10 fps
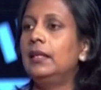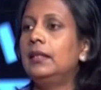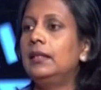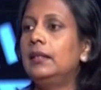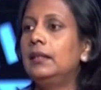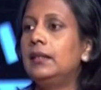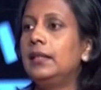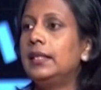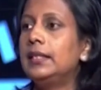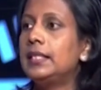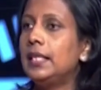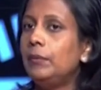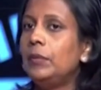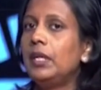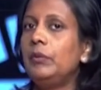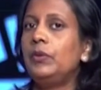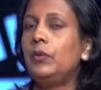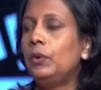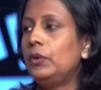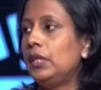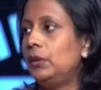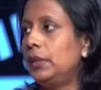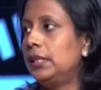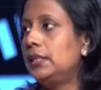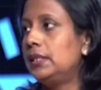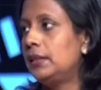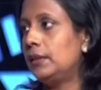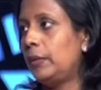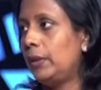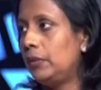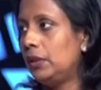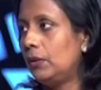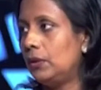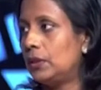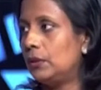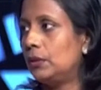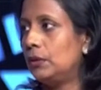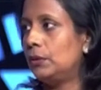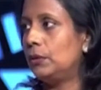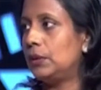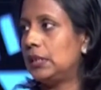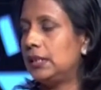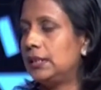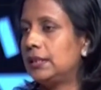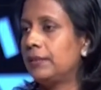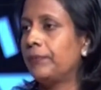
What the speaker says: And at the same time, we want to educate the general public also through those things.